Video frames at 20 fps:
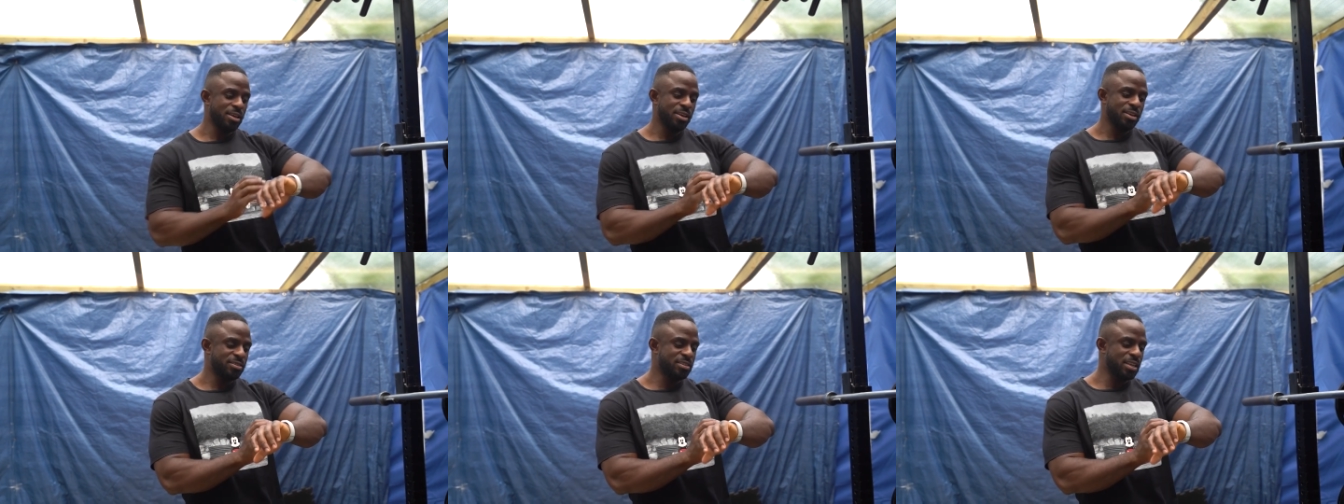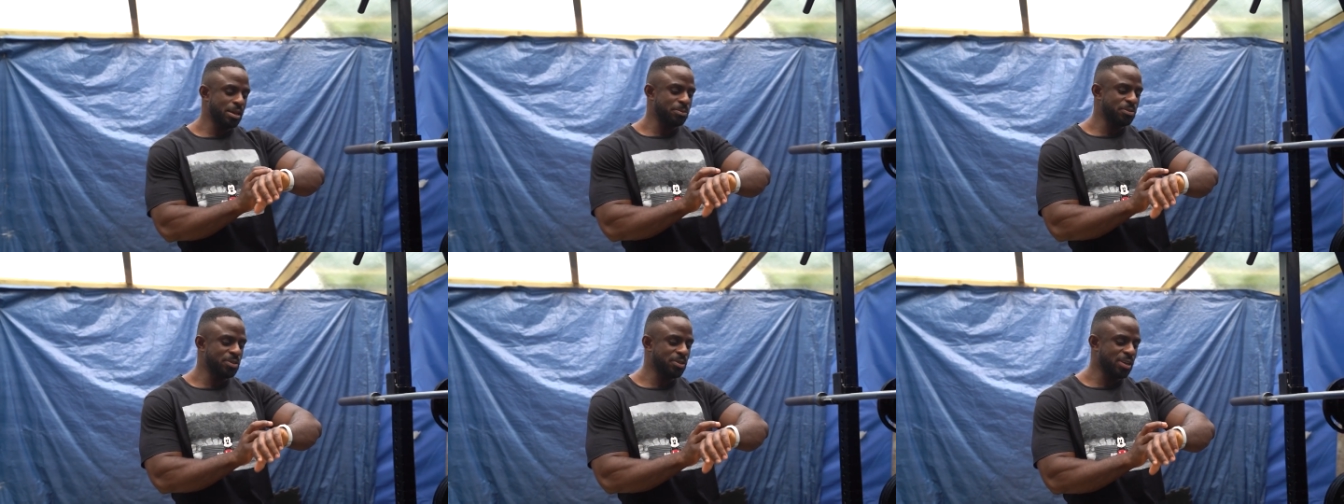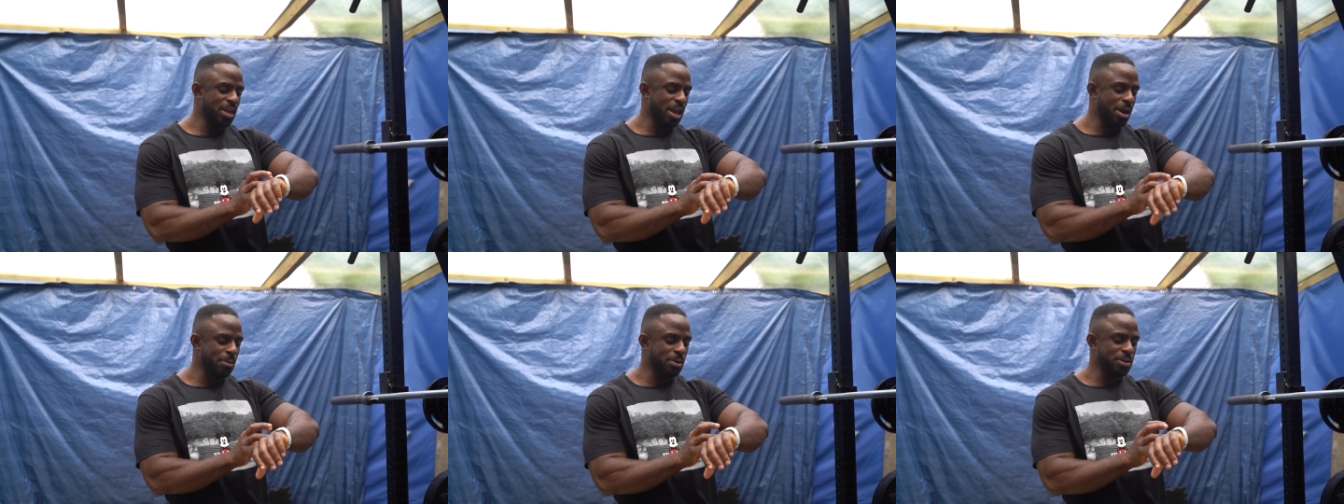yeah
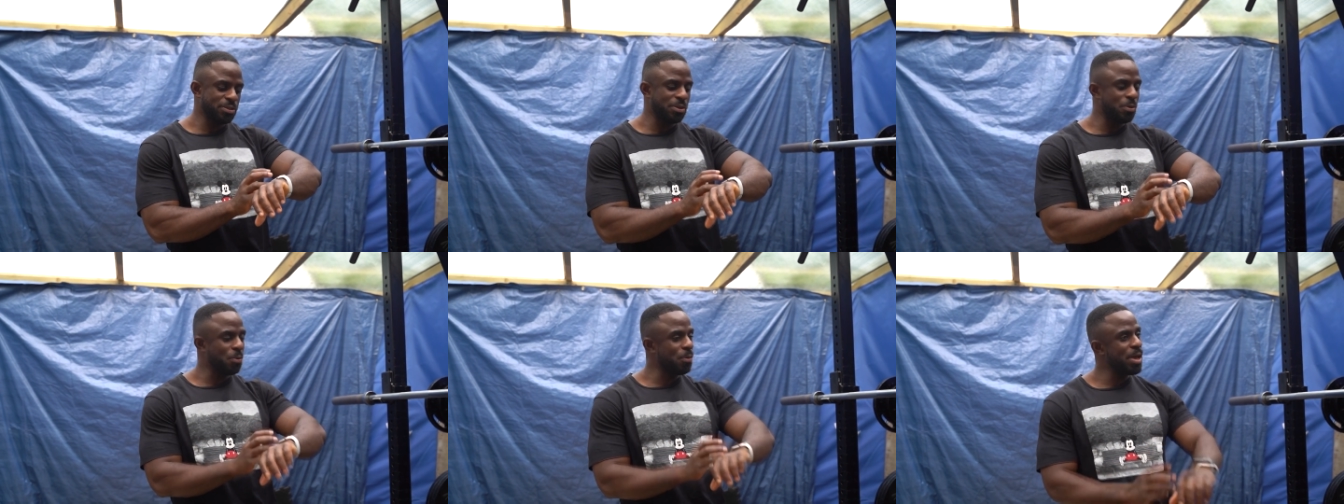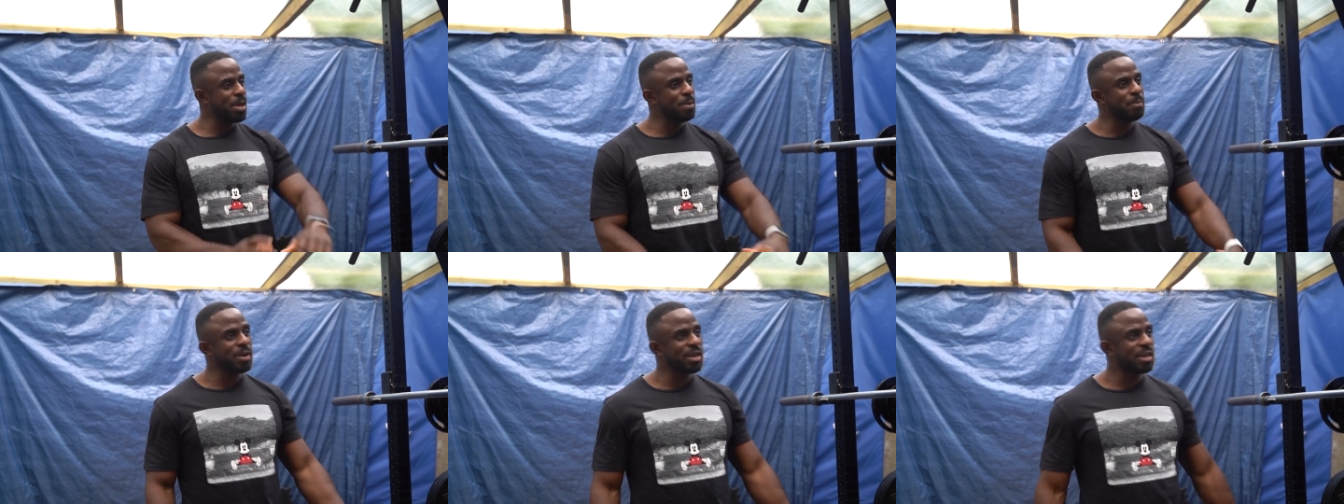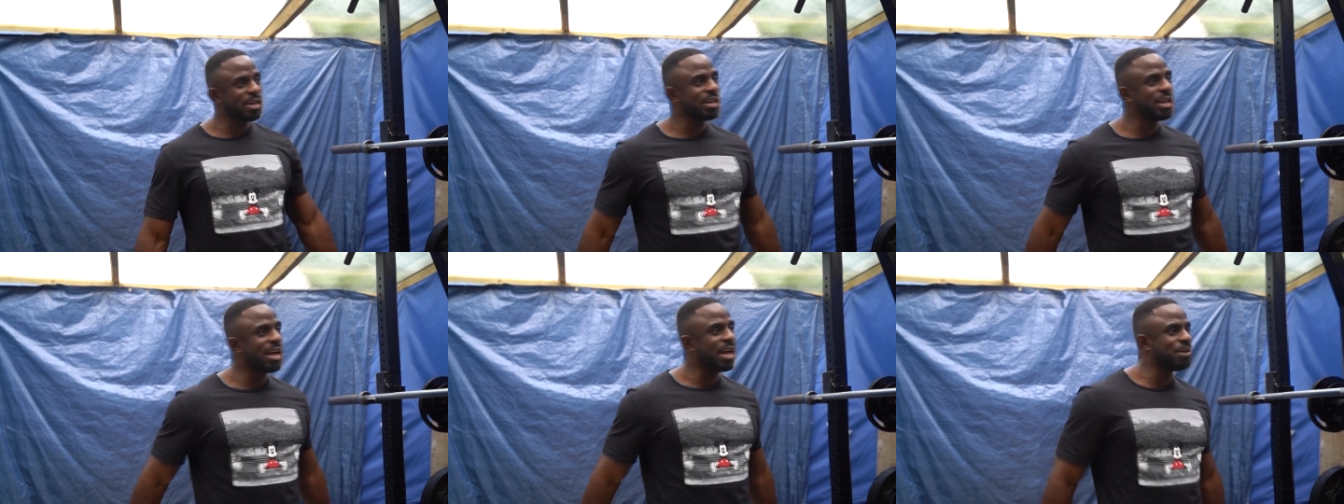Samsung true. cameras are way
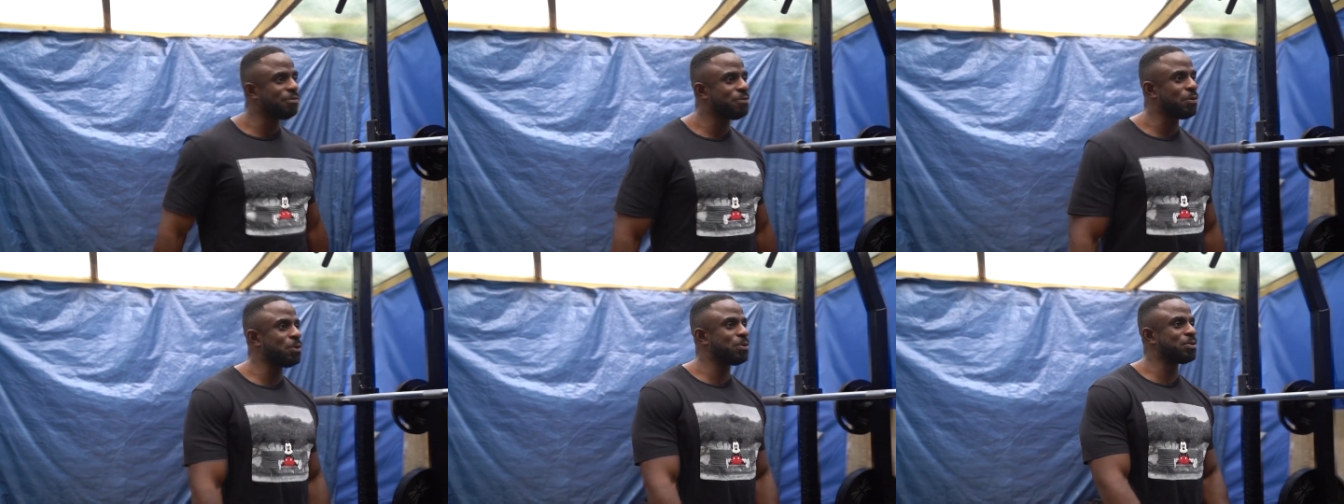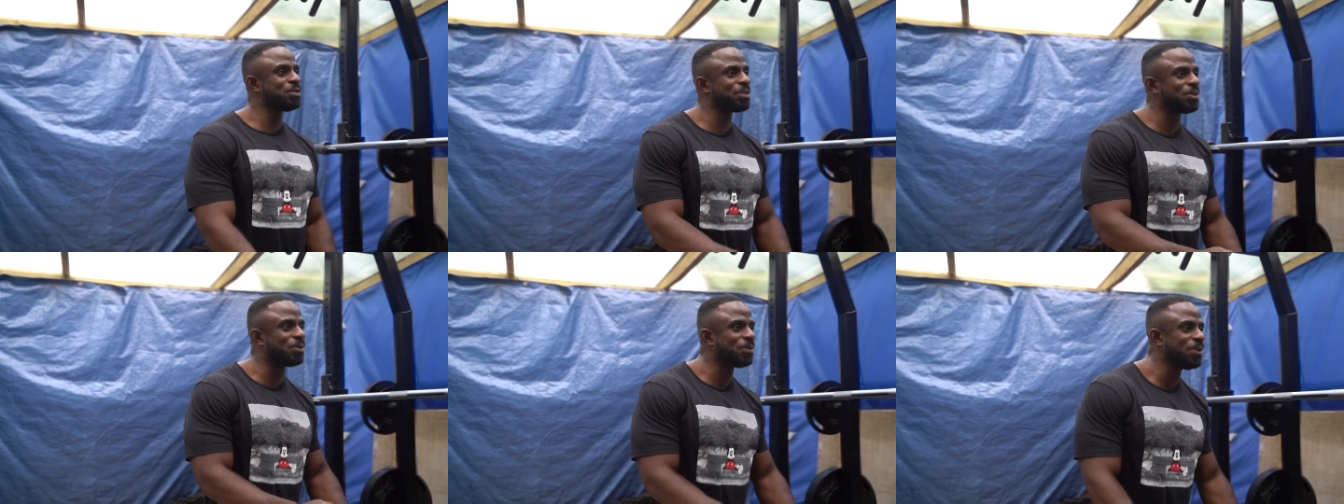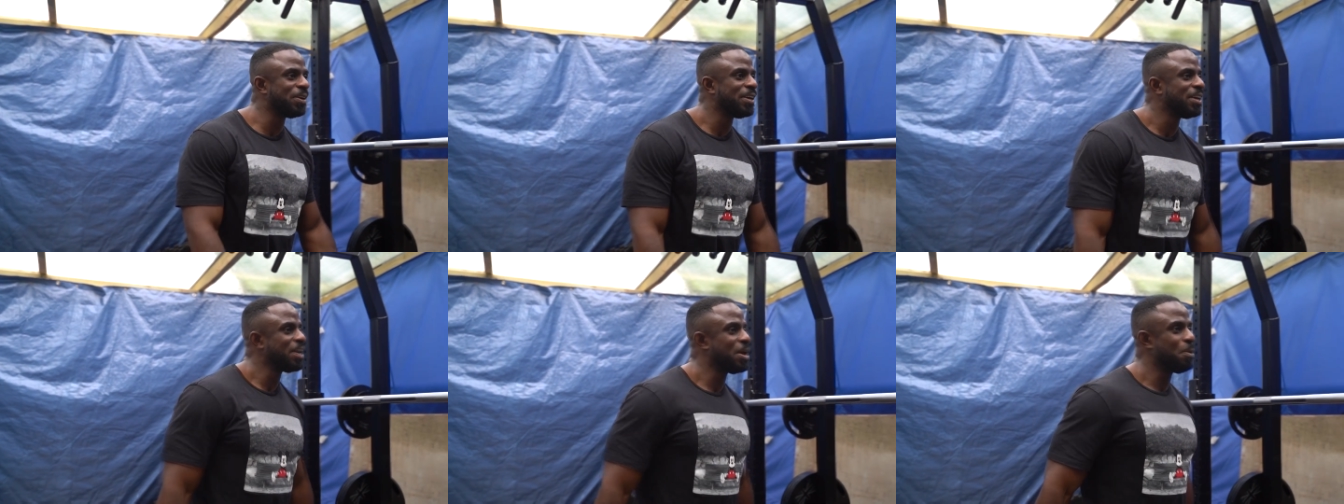better than iPhone.
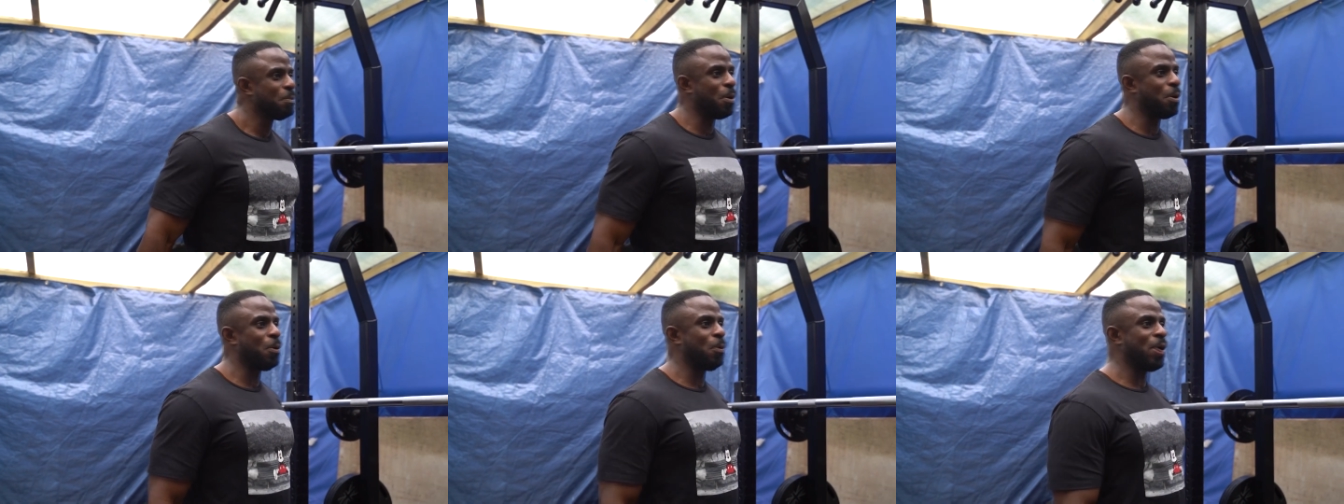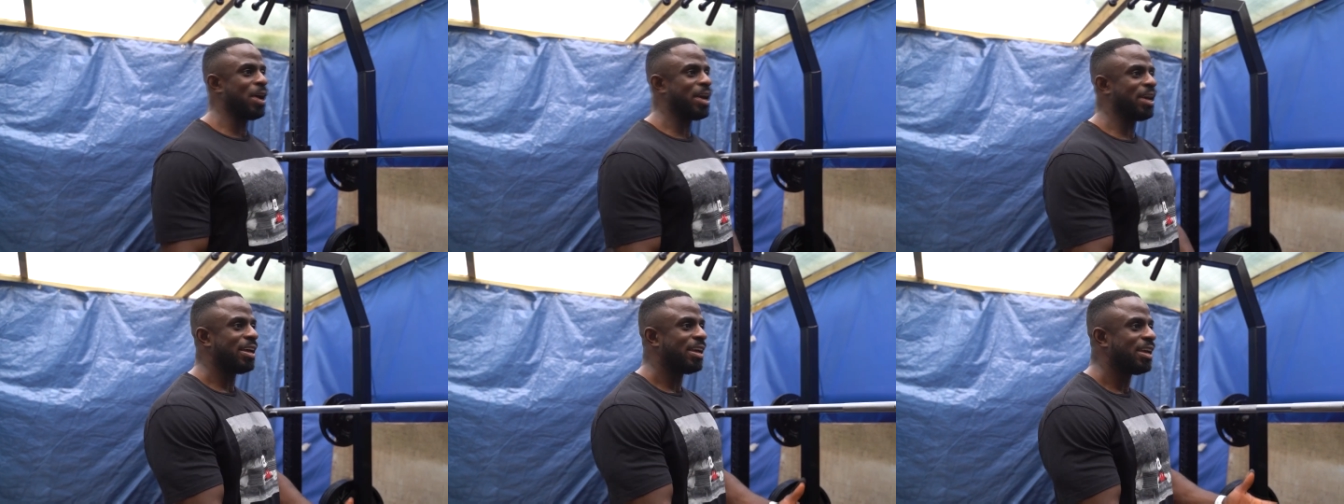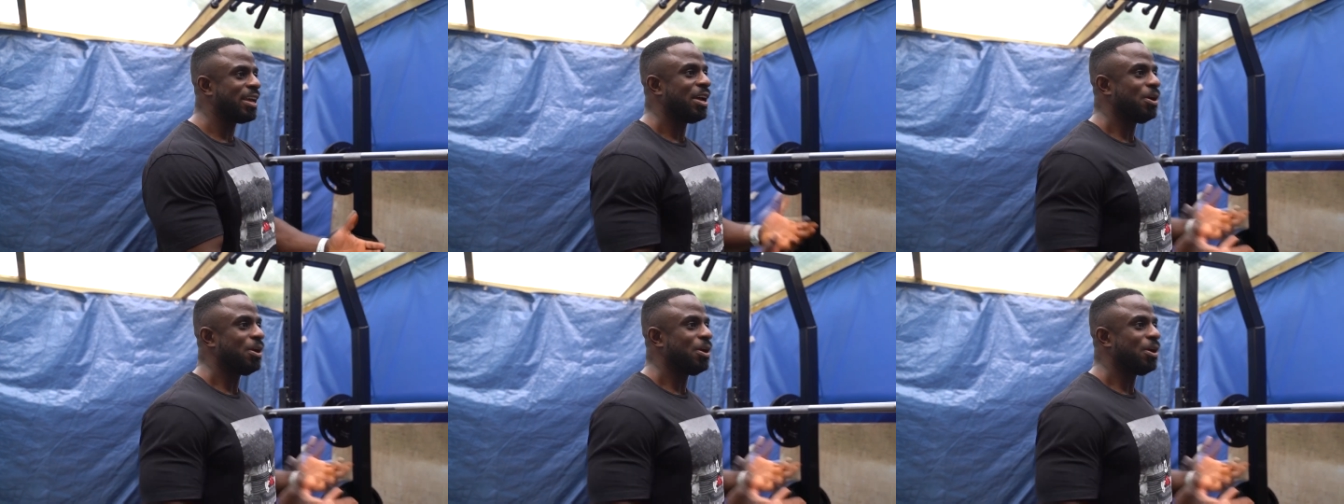So, but and we're